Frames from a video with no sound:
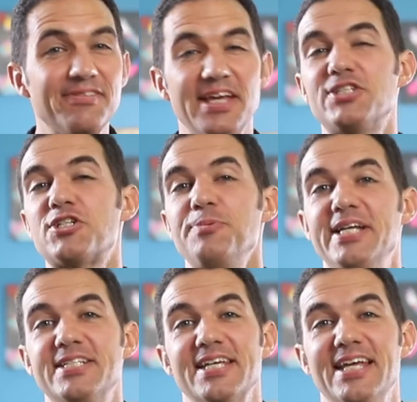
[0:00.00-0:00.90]

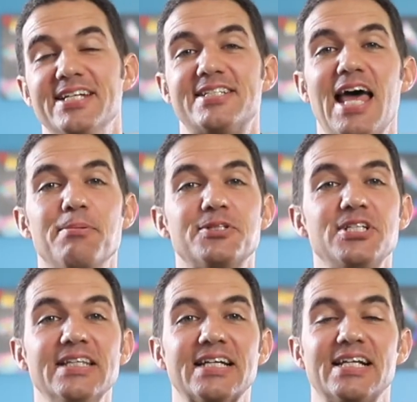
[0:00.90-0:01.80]
instruments in
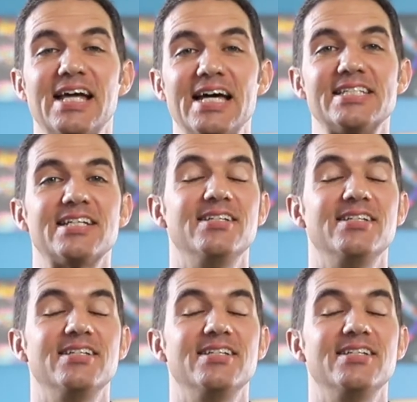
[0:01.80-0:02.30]
establishing the classic